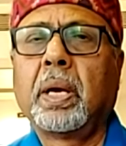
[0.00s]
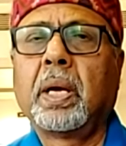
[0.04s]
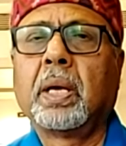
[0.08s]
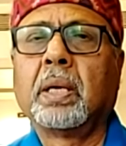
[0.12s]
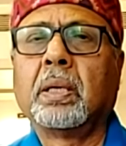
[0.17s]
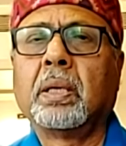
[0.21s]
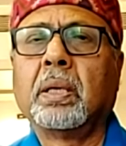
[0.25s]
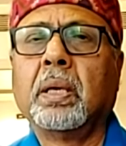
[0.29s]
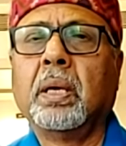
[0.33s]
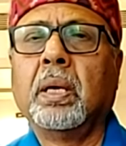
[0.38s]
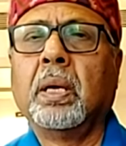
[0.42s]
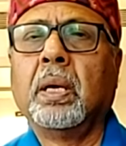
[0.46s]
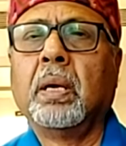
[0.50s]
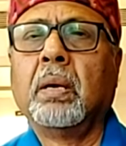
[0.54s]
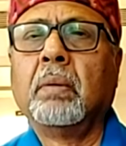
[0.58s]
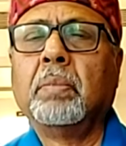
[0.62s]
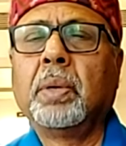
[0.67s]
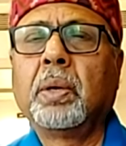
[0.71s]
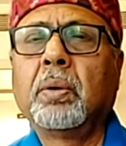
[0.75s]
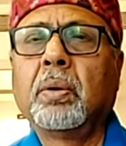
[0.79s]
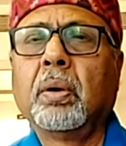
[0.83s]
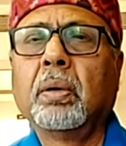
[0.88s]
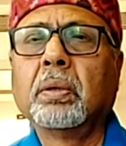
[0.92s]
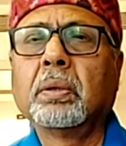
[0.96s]
man
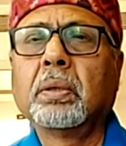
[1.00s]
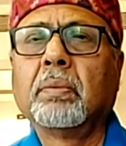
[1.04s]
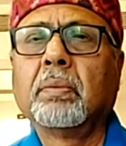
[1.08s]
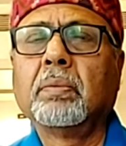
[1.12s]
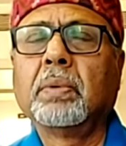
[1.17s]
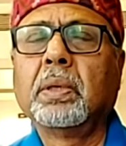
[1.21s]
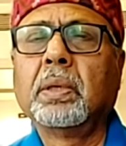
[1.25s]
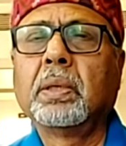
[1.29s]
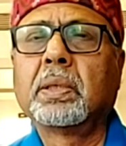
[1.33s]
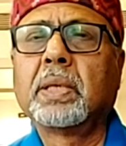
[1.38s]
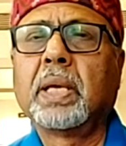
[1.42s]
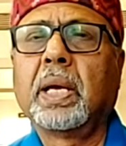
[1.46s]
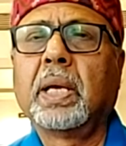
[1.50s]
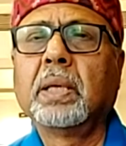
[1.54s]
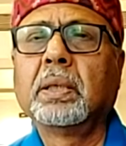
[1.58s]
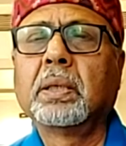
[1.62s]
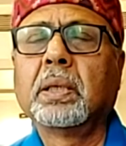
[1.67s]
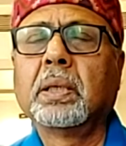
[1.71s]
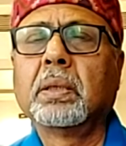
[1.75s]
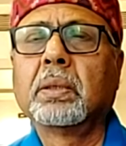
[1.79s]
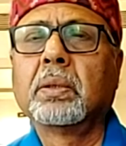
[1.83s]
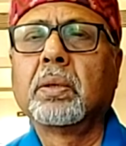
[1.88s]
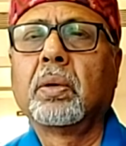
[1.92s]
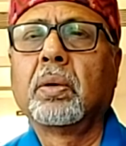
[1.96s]
because of the
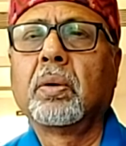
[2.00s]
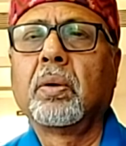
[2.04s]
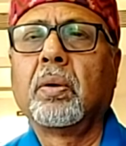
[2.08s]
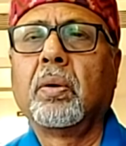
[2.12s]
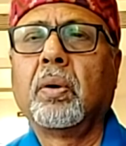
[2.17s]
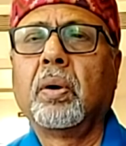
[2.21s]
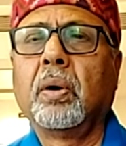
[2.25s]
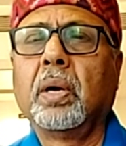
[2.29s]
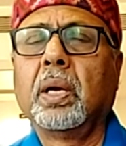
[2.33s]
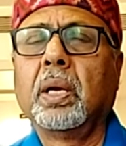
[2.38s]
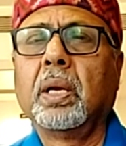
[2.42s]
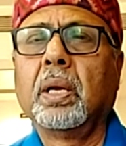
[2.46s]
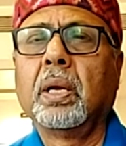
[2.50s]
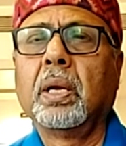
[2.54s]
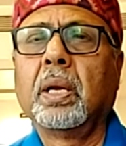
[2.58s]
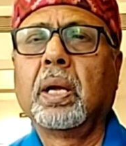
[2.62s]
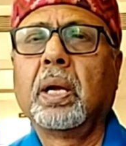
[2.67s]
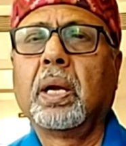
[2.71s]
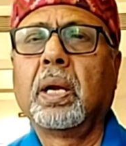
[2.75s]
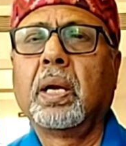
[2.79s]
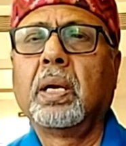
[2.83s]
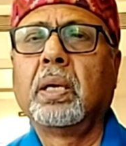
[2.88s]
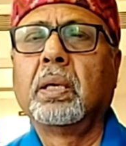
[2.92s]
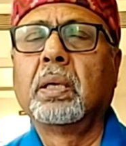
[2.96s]
sanctions on oil
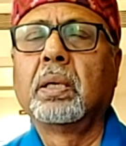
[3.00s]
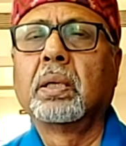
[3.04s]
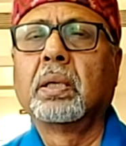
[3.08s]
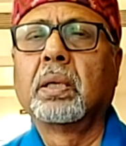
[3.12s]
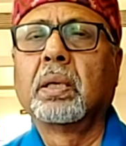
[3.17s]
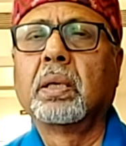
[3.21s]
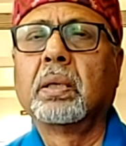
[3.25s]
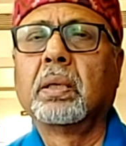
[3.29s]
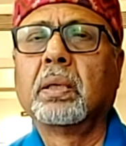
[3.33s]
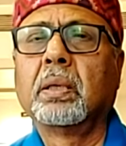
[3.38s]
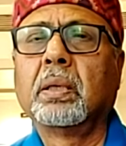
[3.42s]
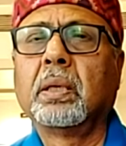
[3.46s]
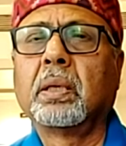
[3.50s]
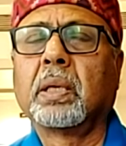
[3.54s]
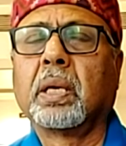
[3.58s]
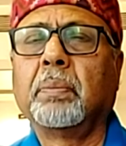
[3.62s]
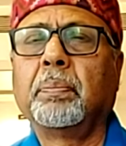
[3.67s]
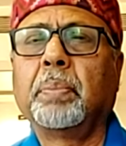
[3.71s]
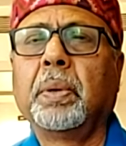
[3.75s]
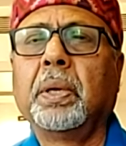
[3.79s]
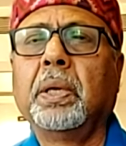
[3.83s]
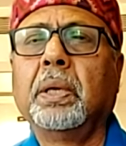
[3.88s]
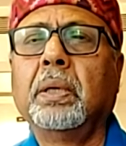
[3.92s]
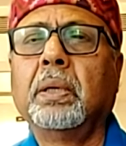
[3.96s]
and the
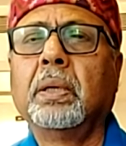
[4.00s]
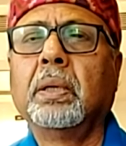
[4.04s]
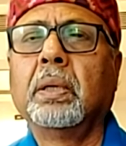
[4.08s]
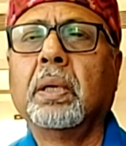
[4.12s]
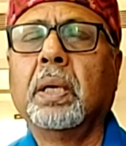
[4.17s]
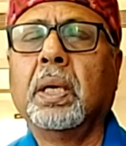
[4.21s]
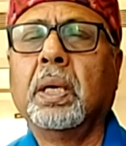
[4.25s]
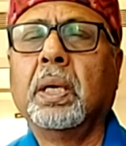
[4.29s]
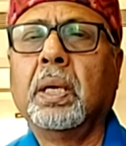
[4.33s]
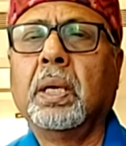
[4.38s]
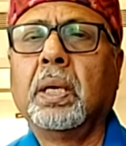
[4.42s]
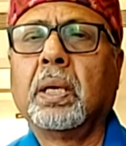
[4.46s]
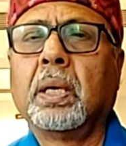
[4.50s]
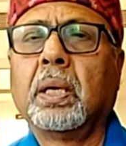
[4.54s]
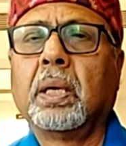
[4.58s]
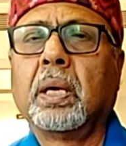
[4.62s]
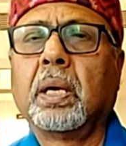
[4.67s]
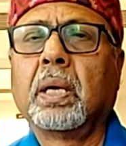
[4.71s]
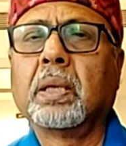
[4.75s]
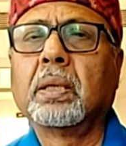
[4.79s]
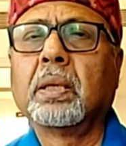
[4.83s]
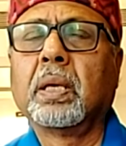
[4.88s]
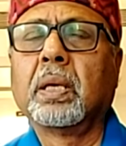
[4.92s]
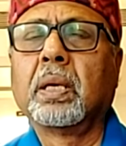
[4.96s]
crippling
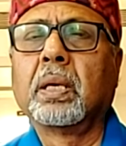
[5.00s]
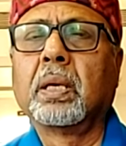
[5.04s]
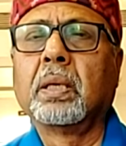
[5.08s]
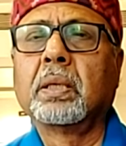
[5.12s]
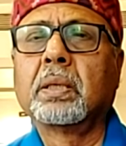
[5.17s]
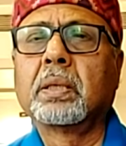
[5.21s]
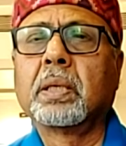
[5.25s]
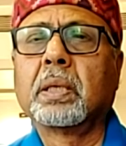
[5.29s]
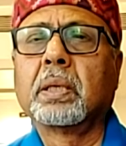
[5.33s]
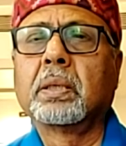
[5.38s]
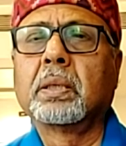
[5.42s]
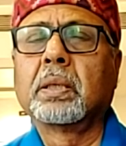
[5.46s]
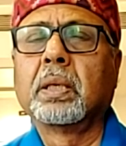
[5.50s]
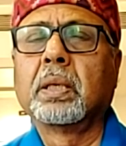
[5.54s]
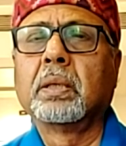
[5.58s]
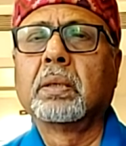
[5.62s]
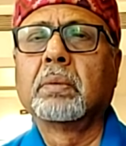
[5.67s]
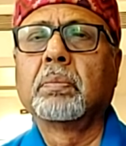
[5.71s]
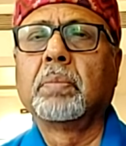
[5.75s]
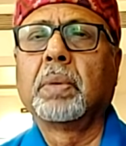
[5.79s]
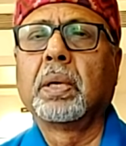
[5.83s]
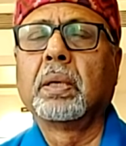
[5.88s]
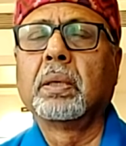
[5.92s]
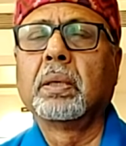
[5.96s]
other
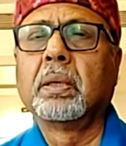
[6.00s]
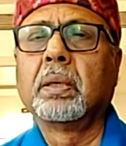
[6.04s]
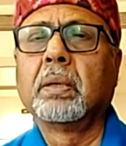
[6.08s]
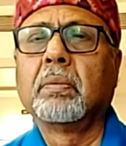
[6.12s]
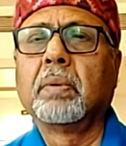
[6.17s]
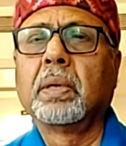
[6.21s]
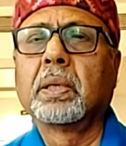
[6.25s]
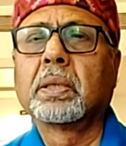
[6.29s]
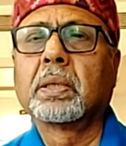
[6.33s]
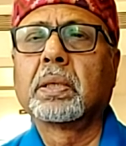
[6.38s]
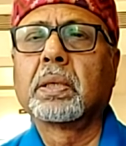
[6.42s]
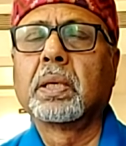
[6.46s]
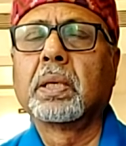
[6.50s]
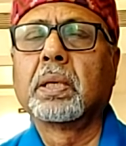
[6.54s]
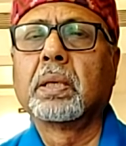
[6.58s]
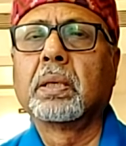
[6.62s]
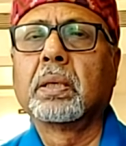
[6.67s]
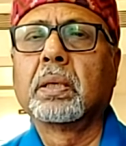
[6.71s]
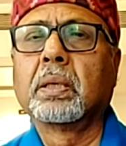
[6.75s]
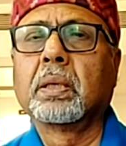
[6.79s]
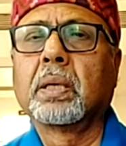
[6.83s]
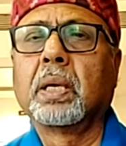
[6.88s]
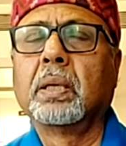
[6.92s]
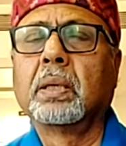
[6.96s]
restrictions by the
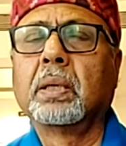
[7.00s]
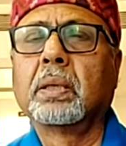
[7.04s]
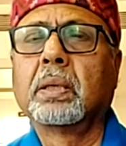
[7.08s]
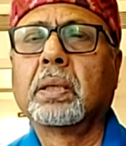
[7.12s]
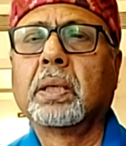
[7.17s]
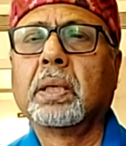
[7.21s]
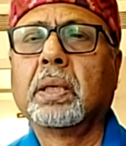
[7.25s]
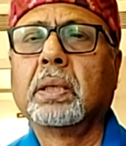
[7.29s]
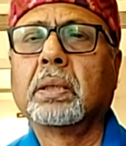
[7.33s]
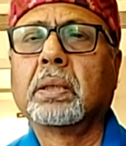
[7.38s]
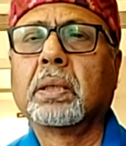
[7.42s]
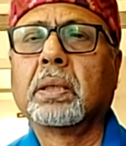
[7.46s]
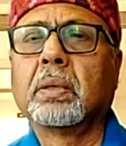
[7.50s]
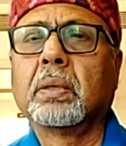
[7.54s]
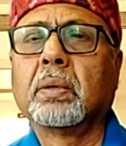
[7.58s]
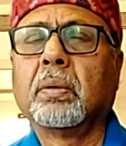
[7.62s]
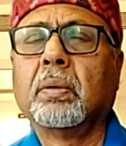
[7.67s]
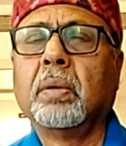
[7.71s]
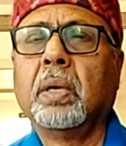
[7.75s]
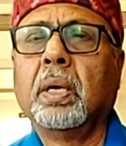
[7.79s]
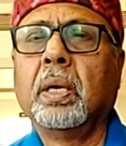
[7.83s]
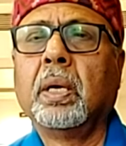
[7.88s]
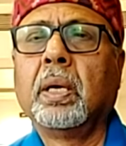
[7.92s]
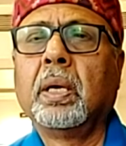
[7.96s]
Western countries. You
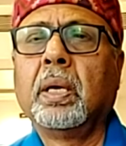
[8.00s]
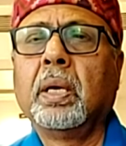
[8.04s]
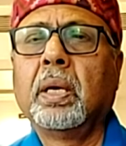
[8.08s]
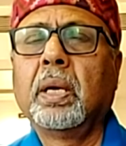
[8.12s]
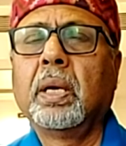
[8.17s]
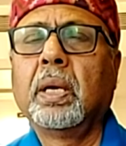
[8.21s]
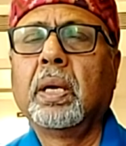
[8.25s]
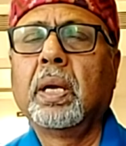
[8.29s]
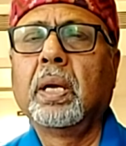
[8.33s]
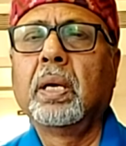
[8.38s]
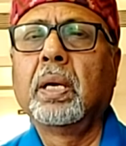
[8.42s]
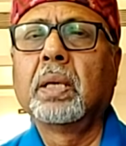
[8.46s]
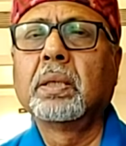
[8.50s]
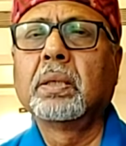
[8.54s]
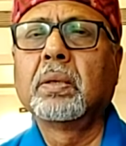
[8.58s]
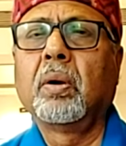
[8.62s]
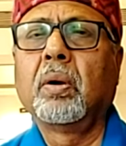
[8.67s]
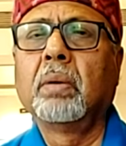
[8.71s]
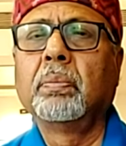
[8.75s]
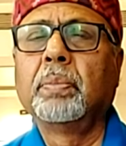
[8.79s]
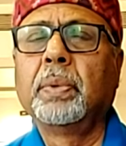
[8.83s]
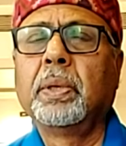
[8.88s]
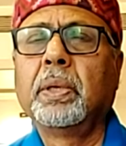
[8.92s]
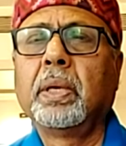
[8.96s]
know, Iran has
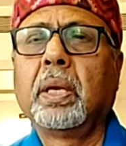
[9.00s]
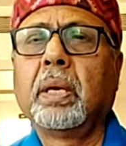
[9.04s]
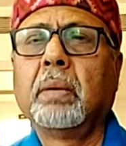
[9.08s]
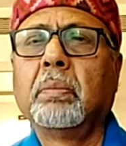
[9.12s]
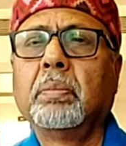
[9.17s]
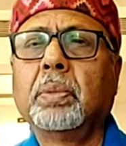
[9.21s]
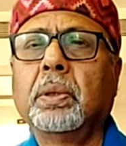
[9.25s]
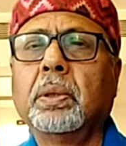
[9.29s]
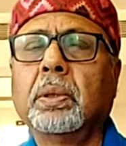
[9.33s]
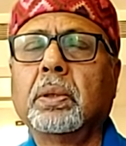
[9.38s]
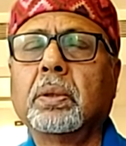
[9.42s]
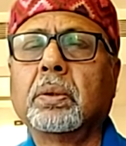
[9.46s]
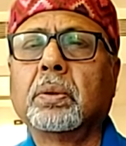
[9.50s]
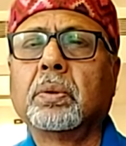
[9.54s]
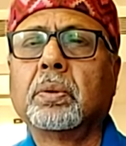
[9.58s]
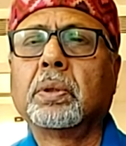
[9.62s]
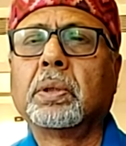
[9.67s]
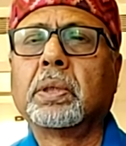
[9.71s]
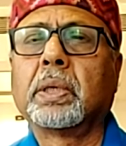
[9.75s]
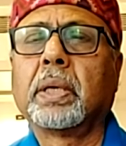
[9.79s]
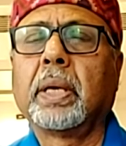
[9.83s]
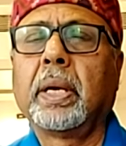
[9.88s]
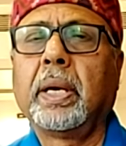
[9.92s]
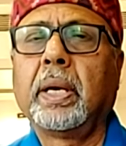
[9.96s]
not been able to
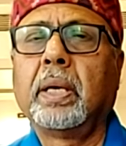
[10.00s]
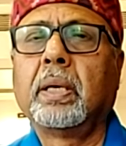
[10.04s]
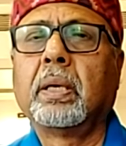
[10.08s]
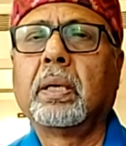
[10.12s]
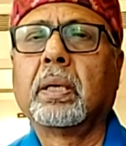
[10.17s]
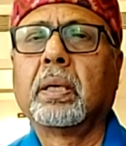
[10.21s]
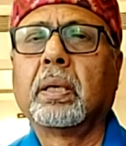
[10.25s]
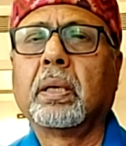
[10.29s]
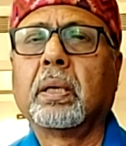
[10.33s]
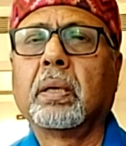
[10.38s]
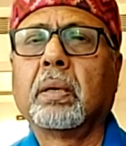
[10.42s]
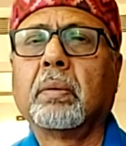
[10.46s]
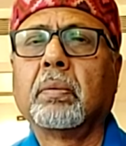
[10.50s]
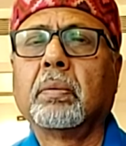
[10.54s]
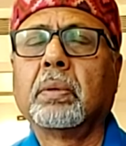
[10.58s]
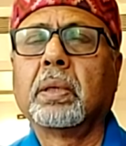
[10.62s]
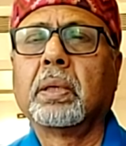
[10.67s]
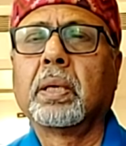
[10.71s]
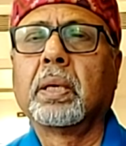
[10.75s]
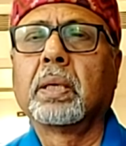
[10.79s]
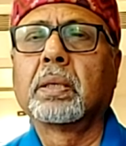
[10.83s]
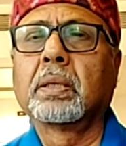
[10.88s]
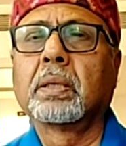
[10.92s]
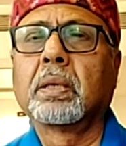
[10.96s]
trade with
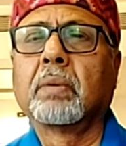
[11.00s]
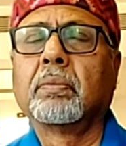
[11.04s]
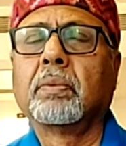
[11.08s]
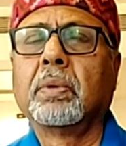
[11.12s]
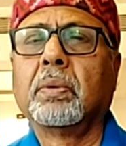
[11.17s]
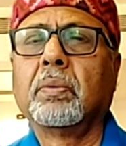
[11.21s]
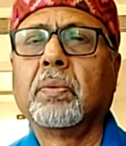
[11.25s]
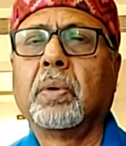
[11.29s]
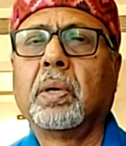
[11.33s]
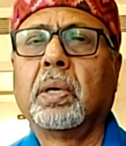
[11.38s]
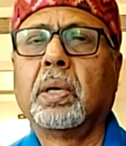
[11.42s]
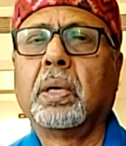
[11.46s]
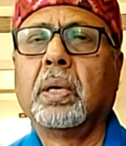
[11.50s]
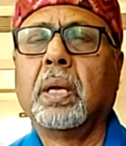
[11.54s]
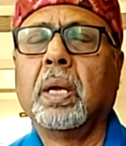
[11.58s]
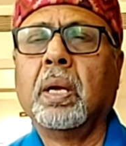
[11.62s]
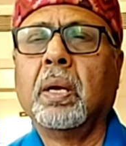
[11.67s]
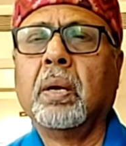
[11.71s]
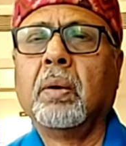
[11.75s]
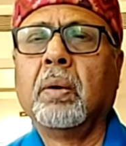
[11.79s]
the rest of the world.